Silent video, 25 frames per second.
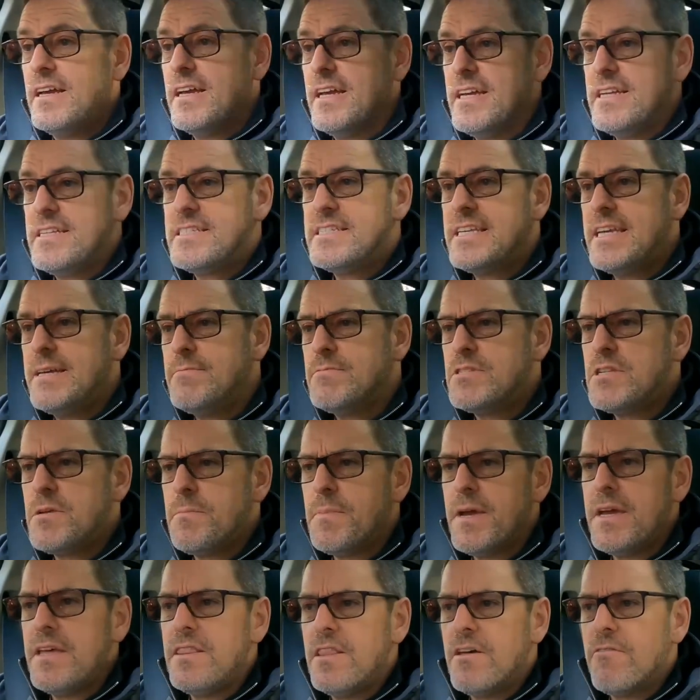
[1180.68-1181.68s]
It seems to
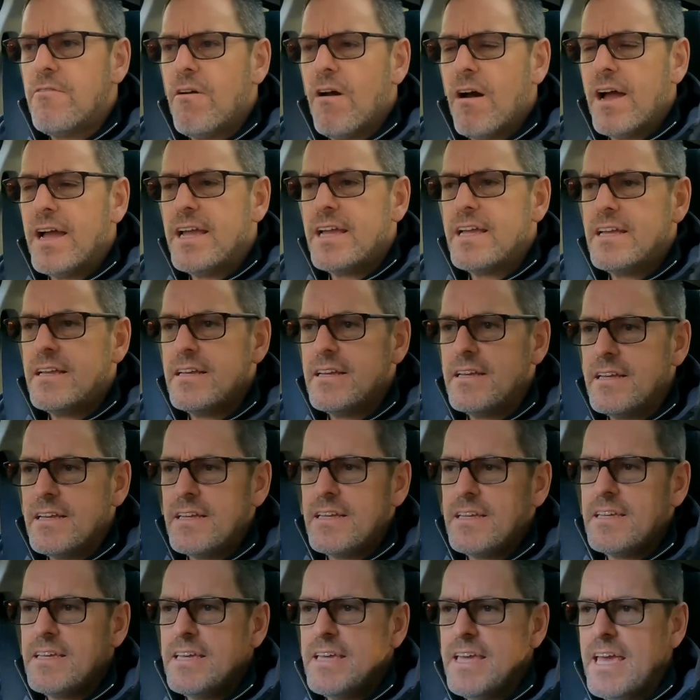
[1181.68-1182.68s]
be in the right
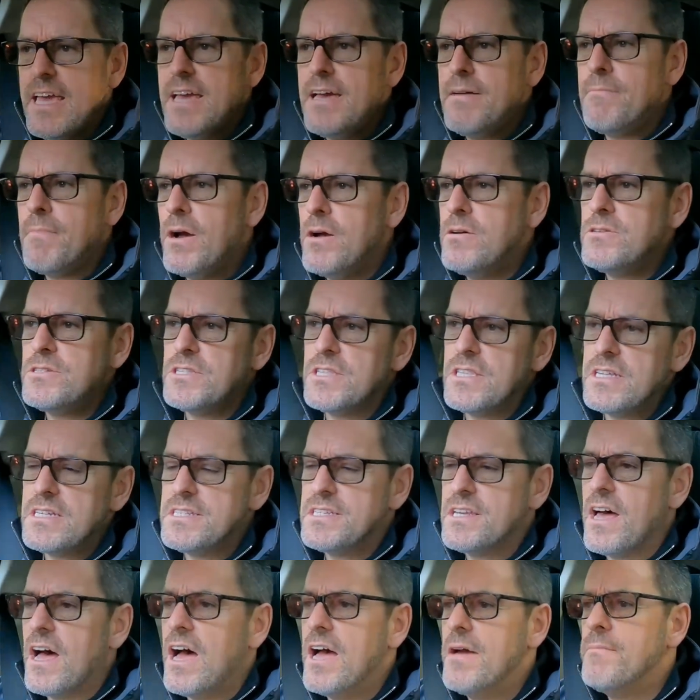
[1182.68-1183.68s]
gear most of the
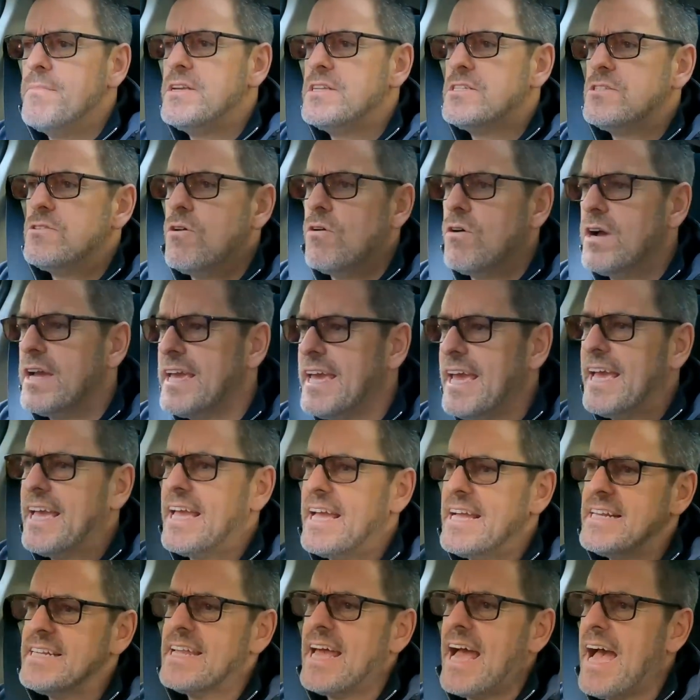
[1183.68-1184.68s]
time. It's not
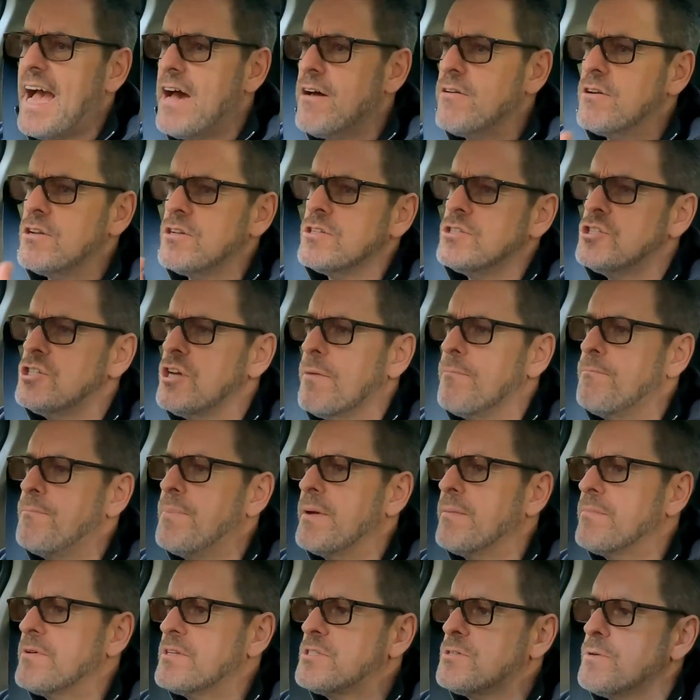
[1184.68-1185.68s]
kicking down and
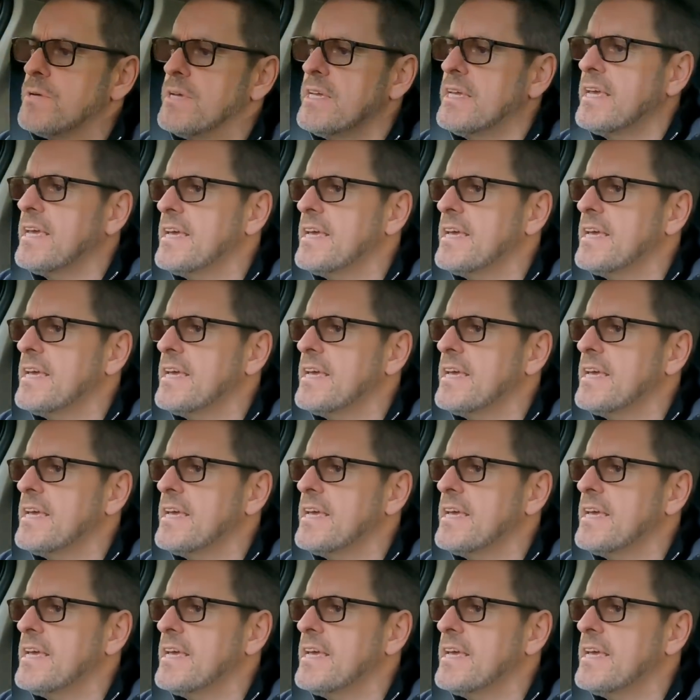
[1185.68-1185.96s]
jumping between